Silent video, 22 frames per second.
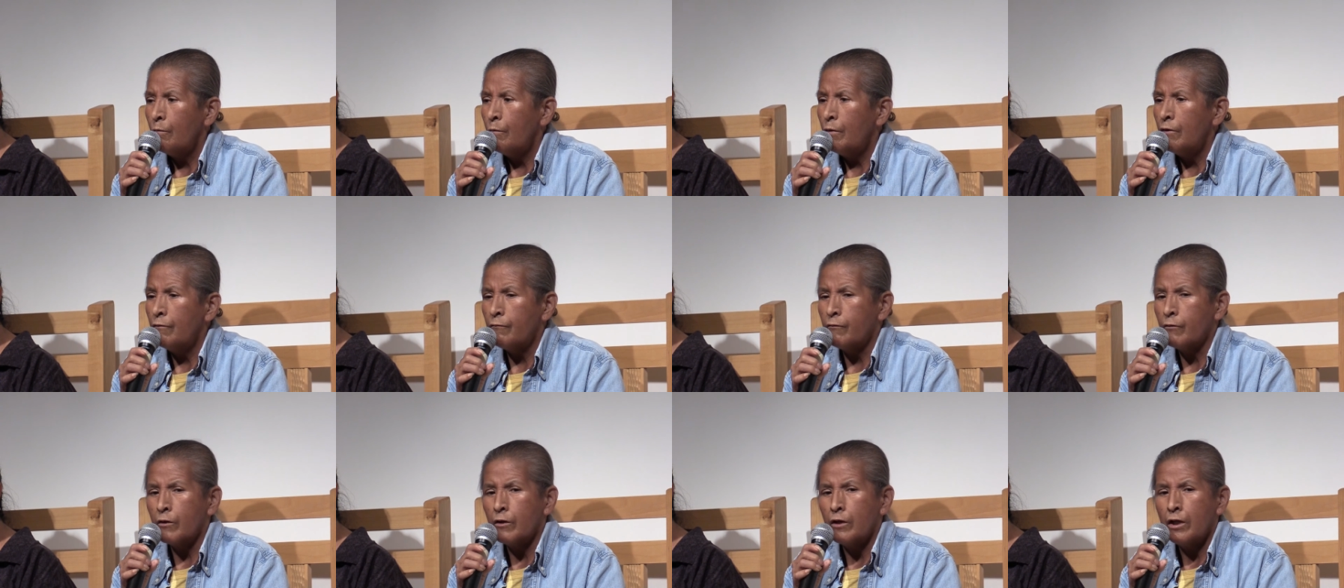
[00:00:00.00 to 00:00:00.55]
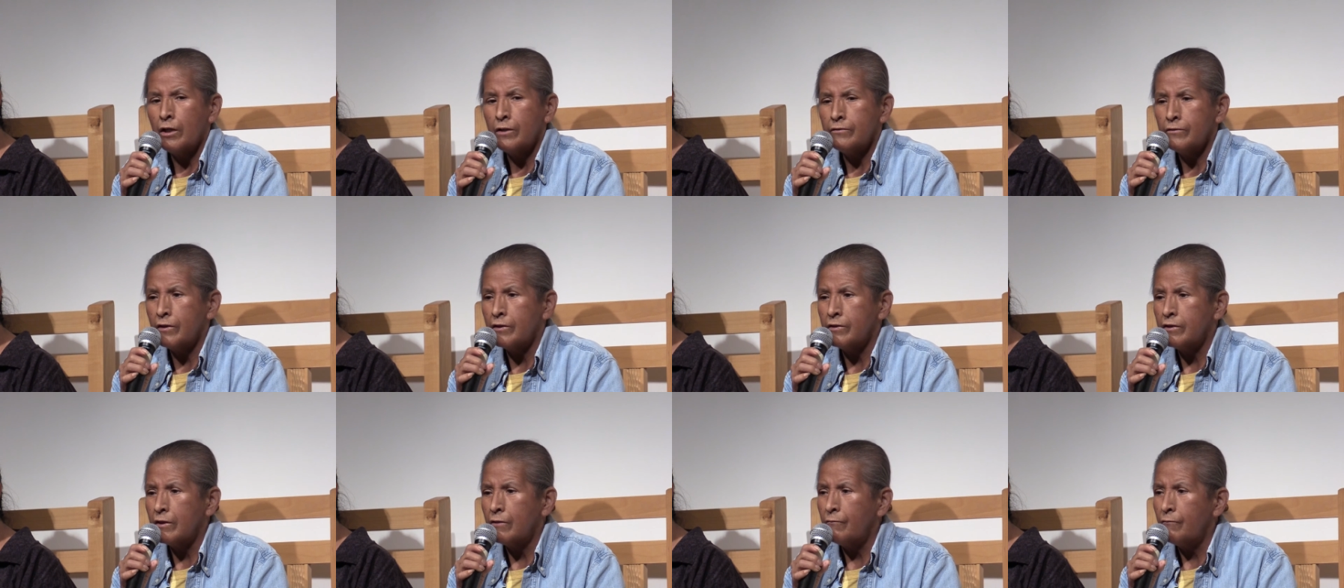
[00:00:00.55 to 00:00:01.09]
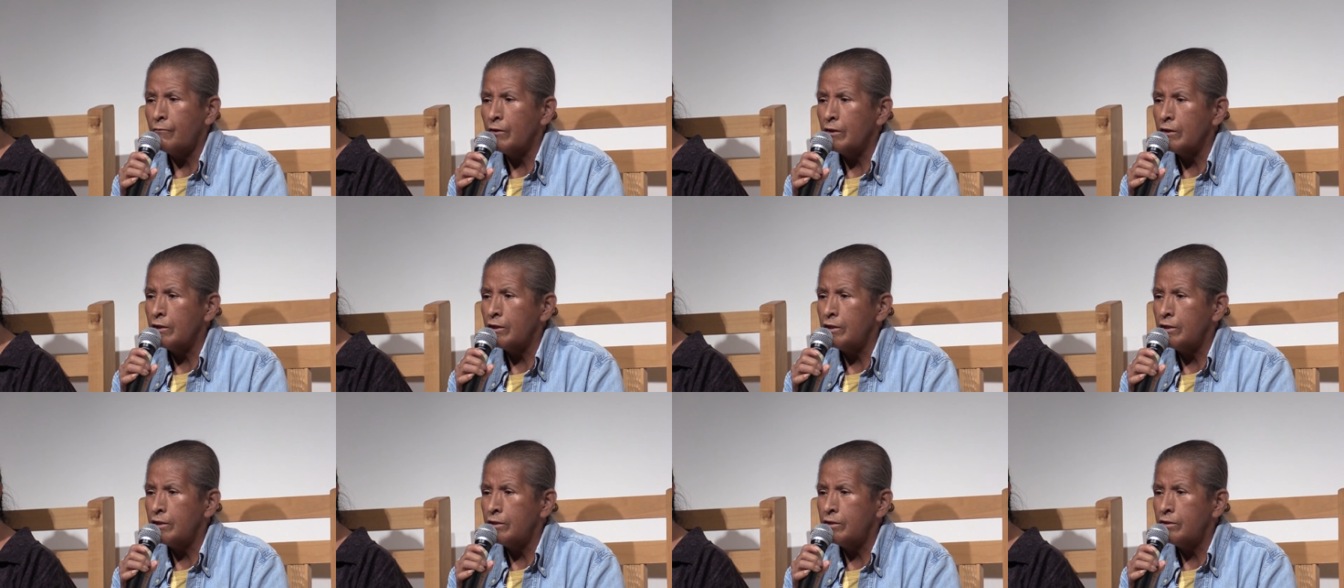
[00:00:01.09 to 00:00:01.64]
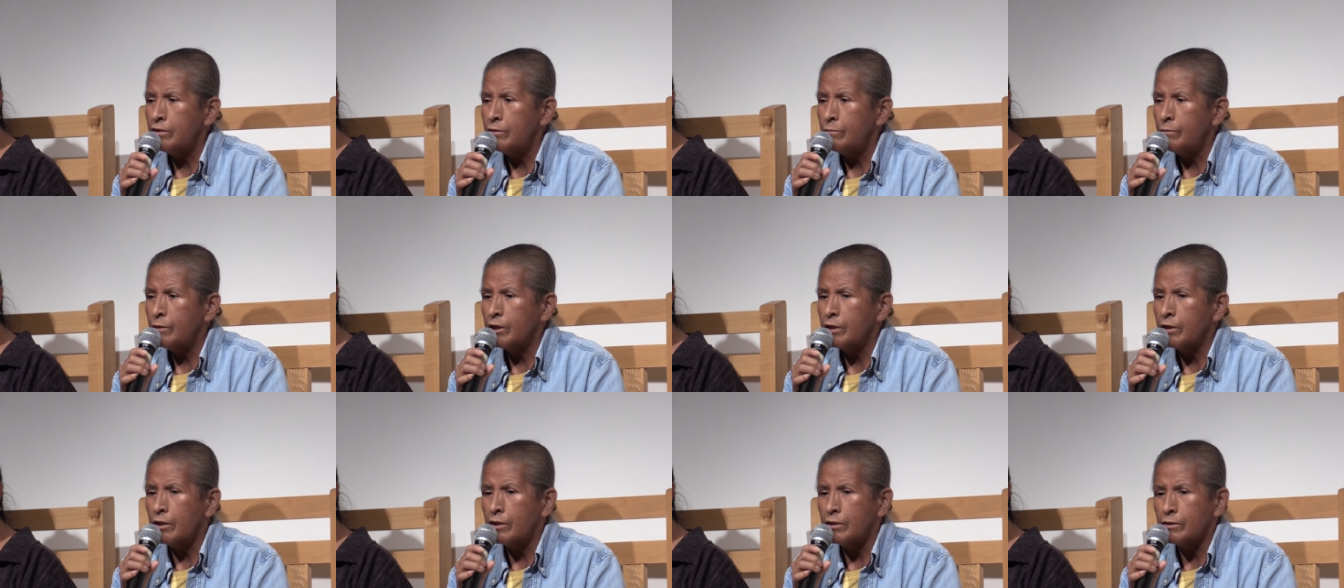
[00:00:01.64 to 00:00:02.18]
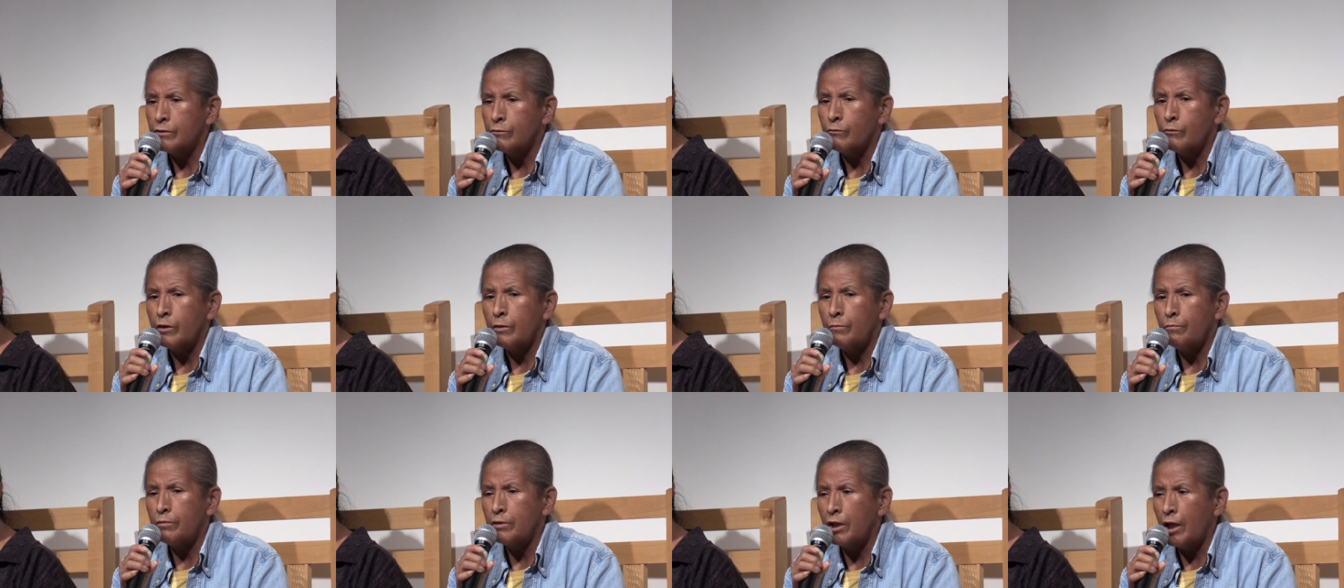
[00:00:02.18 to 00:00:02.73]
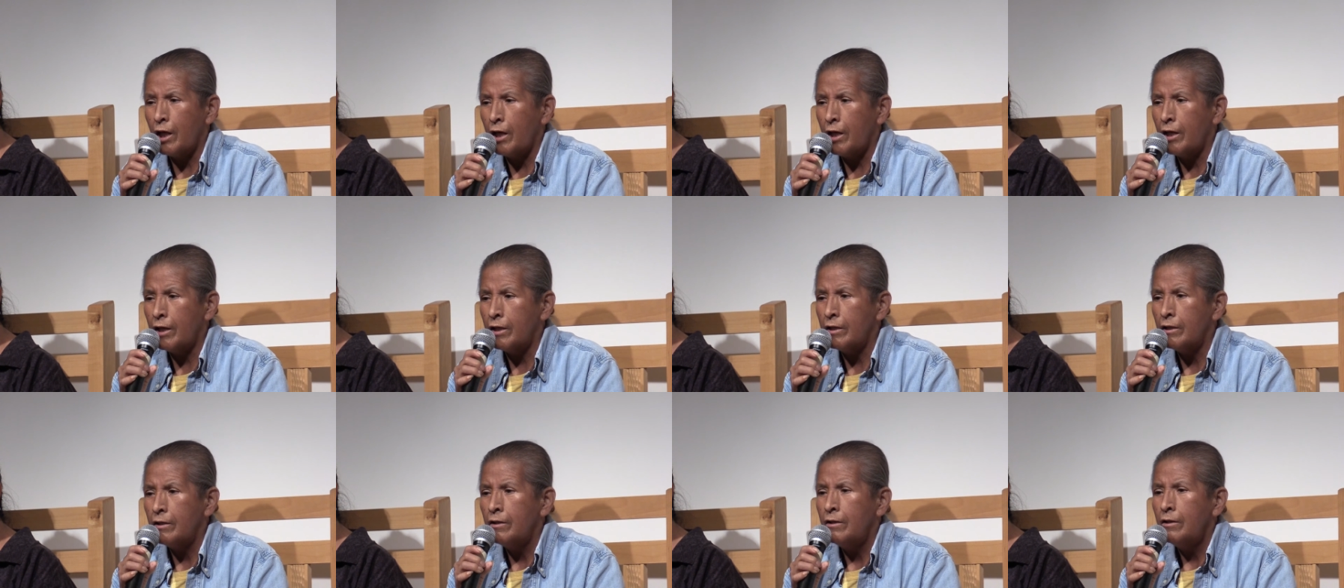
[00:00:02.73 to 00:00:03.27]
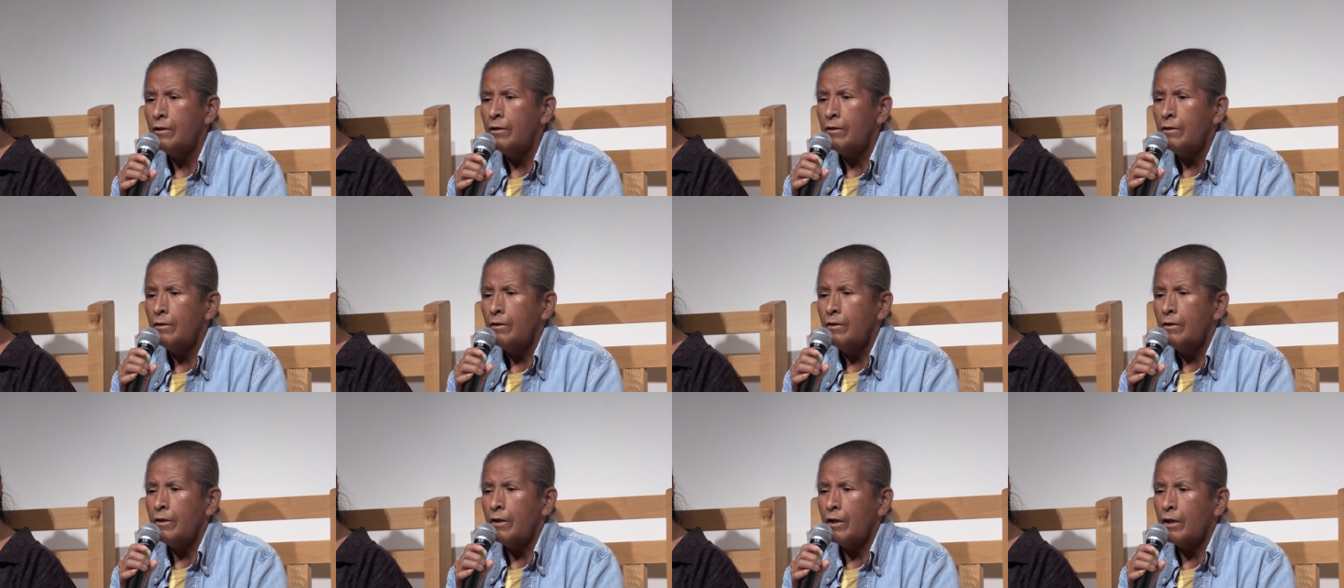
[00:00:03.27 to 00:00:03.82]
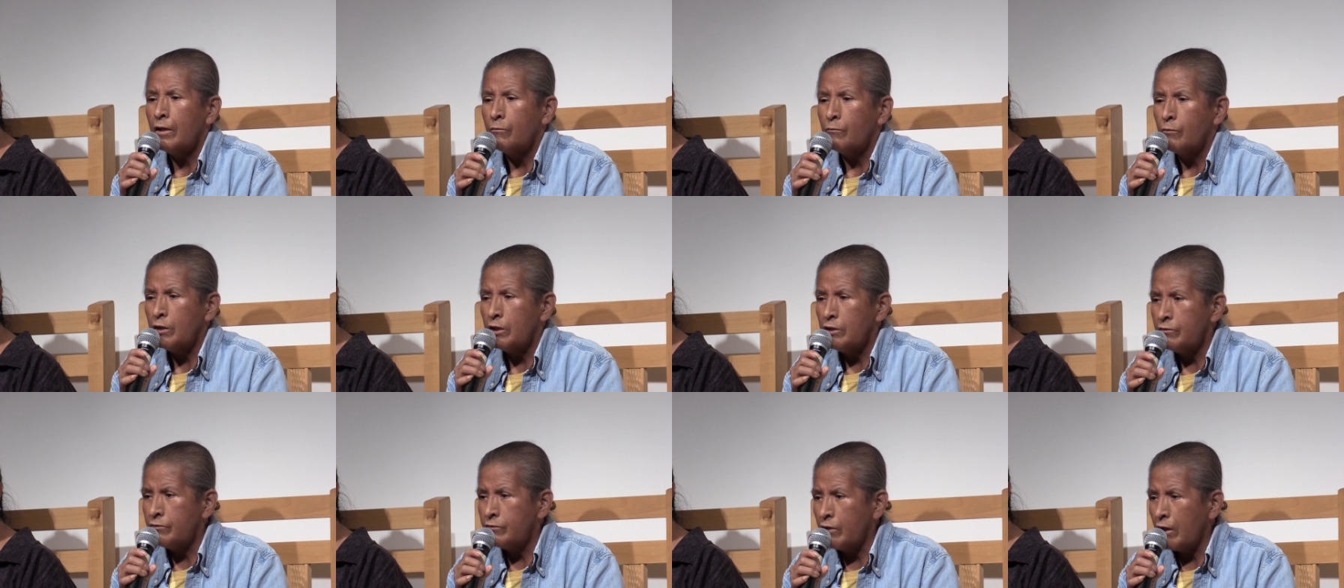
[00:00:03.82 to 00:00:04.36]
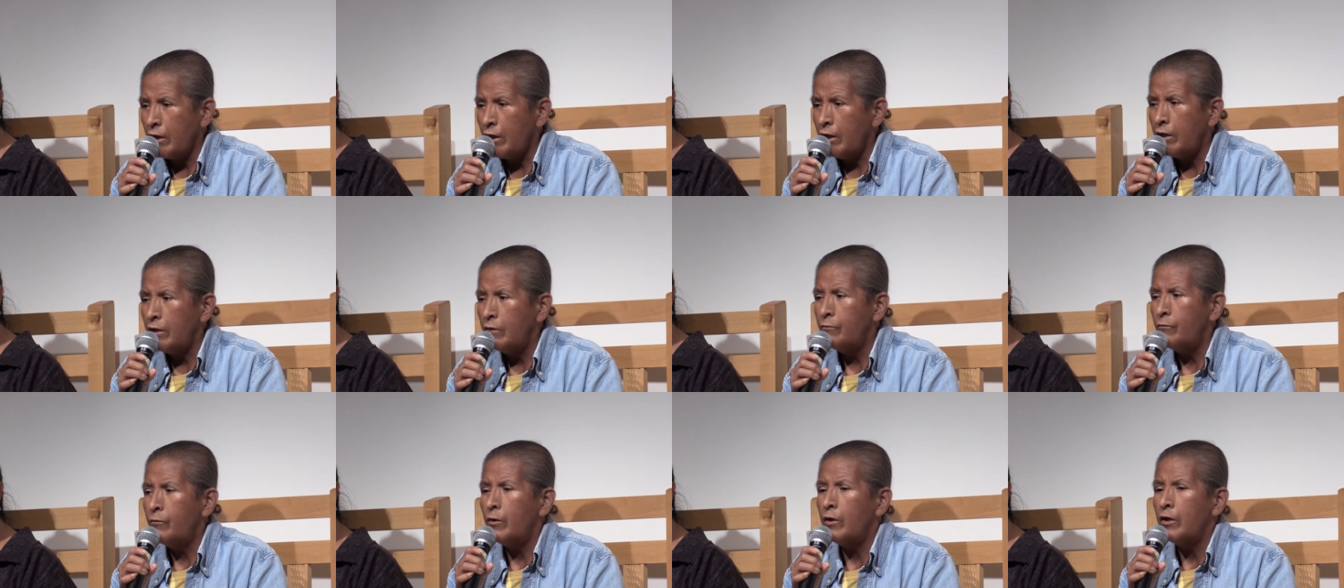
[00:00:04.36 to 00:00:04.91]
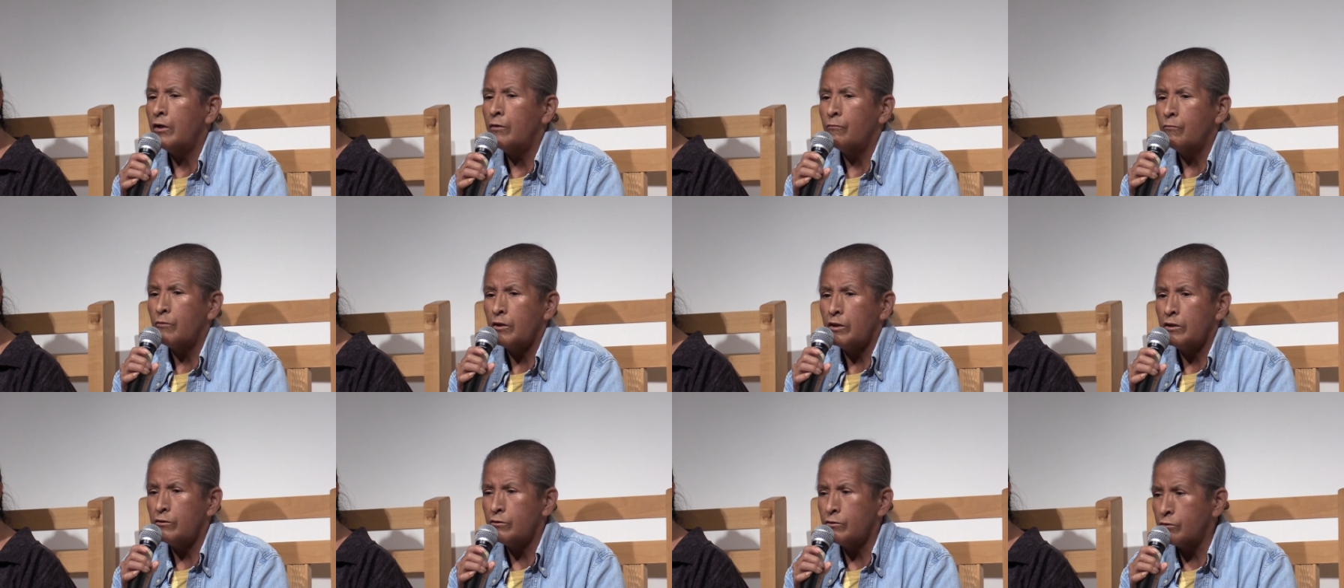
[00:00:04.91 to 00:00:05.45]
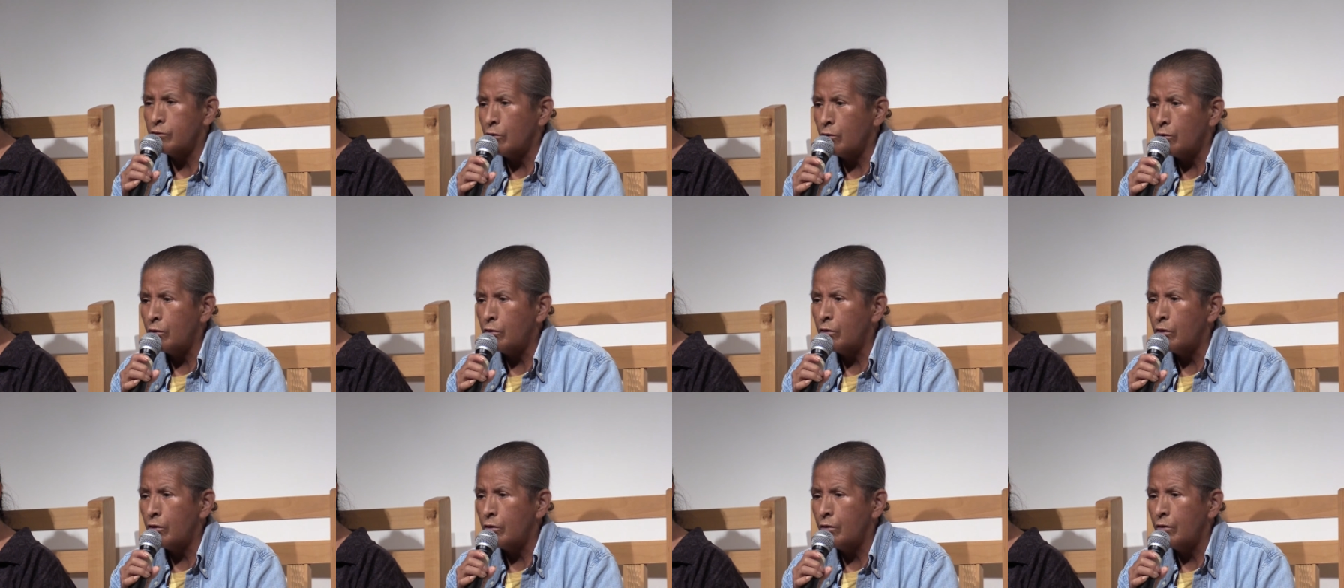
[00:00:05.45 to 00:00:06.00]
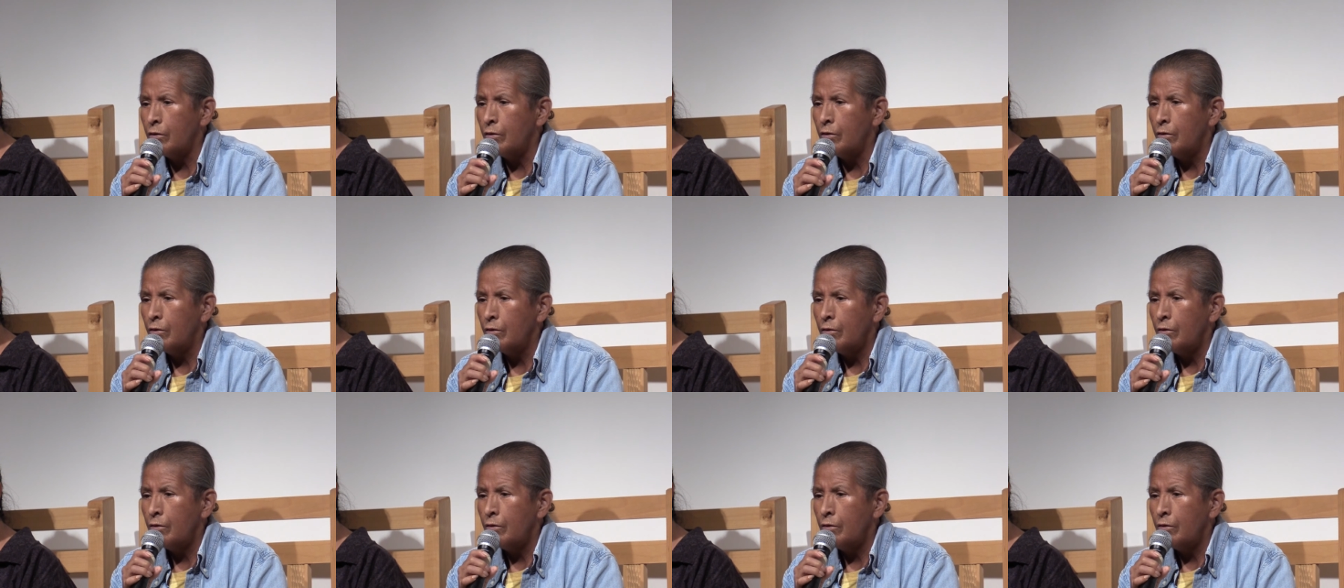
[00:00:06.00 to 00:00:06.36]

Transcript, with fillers: But for us at the village, because we plant and we save and we store,